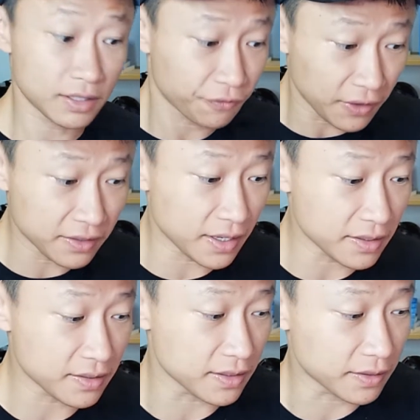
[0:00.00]
it's
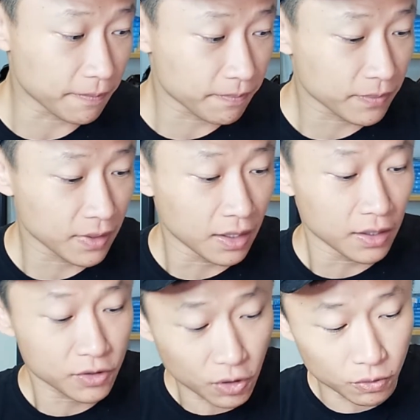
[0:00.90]
fantastic.
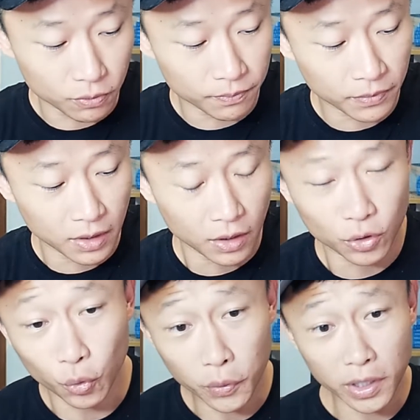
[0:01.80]
So,
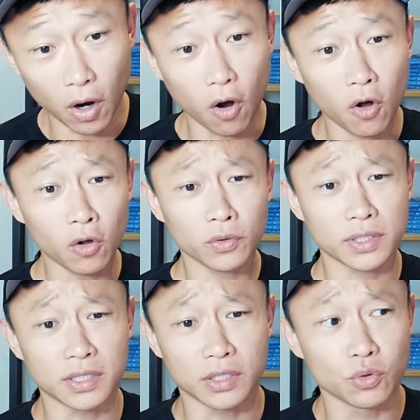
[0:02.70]
knowing all
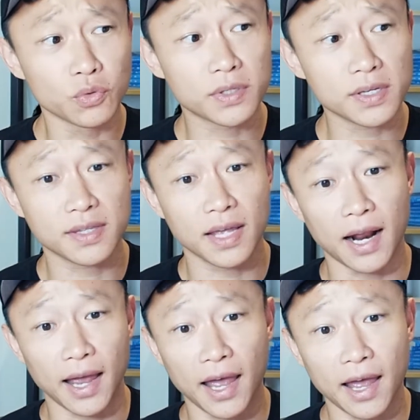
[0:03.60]
the users
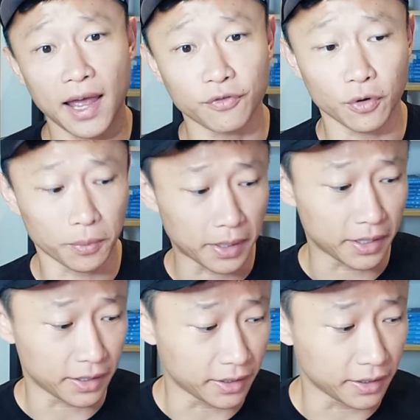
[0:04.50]
that I have for
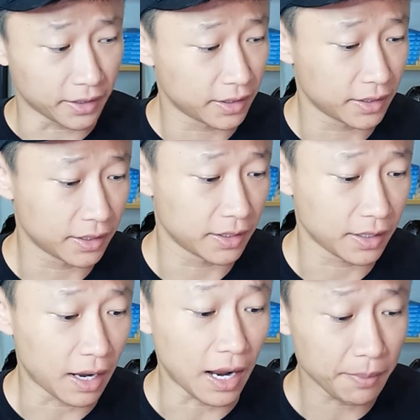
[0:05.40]
my
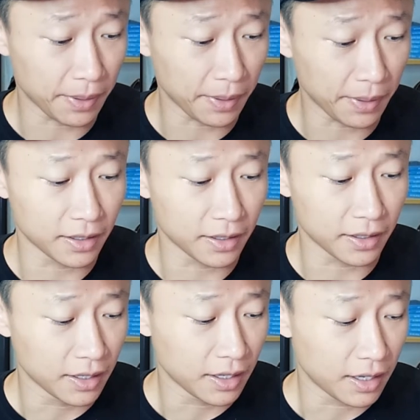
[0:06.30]
iPad,
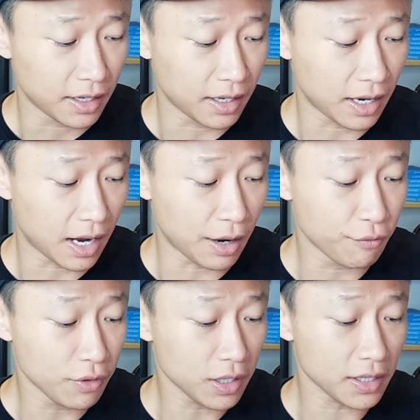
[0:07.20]
I
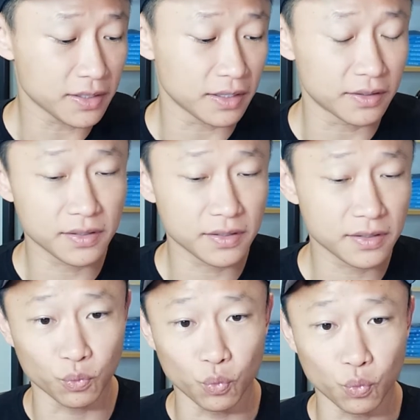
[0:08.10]
realized that this
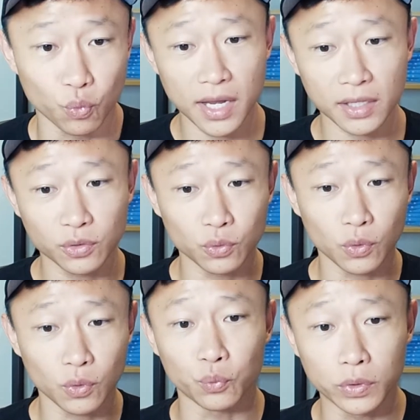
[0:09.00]
is way
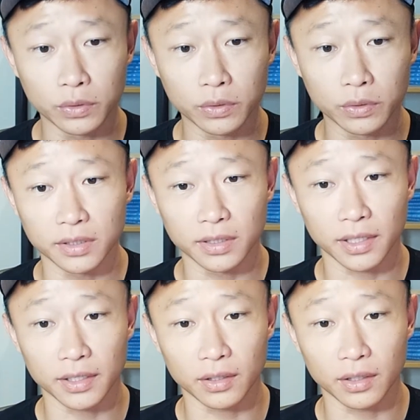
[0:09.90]
too unwieldy.
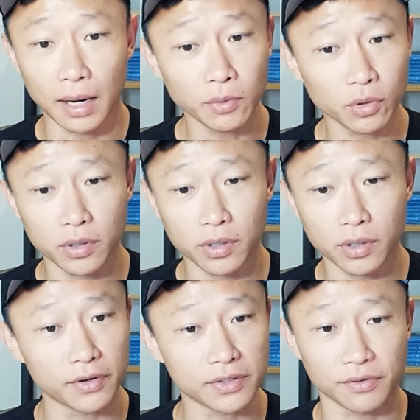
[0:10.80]
Like, I'm not going to
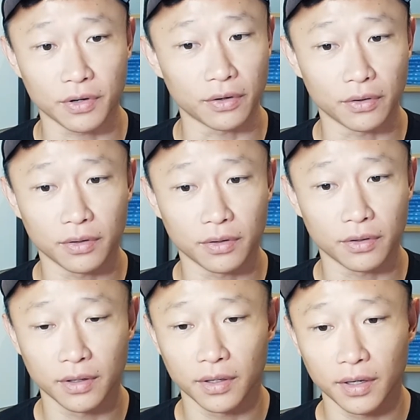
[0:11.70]
carry this around,
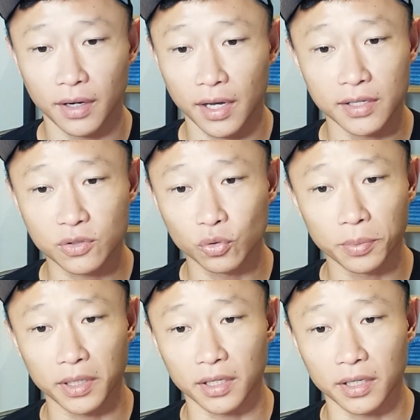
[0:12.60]
and it's
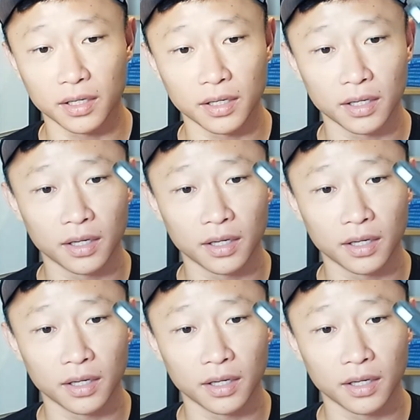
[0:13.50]
too big.